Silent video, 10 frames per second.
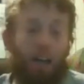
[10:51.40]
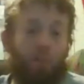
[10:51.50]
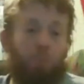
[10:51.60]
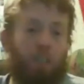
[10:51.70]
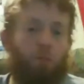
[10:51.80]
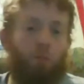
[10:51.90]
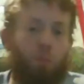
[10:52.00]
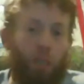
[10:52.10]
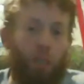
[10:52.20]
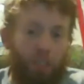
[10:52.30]
Because
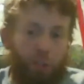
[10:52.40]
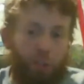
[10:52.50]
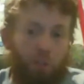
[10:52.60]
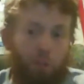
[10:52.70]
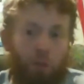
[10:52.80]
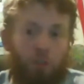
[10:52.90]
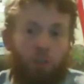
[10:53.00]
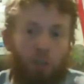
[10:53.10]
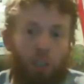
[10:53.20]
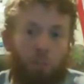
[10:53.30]
me and you, we
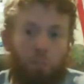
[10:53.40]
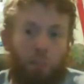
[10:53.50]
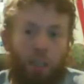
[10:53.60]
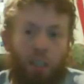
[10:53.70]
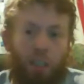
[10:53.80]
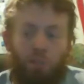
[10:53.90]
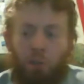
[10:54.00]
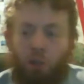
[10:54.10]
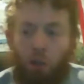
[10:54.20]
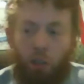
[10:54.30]
drank beers from
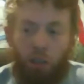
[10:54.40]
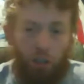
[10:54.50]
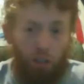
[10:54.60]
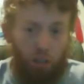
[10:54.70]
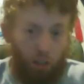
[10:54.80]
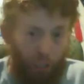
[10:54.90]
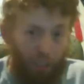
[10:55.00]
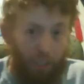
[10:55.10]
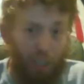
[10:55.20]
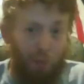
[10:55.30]
across the
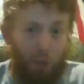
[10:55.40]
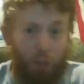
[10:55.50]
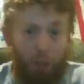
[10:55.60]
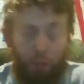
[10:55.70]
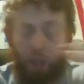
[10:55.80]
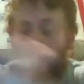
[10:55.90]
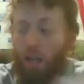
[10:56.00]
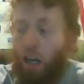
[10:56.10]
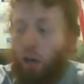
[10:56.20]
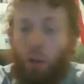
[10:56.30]
entire world.
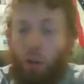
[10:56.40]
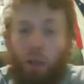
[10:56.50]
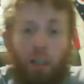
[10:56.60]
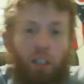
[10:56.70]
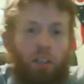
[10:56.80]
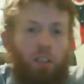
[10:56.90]
Uh, we hmm. can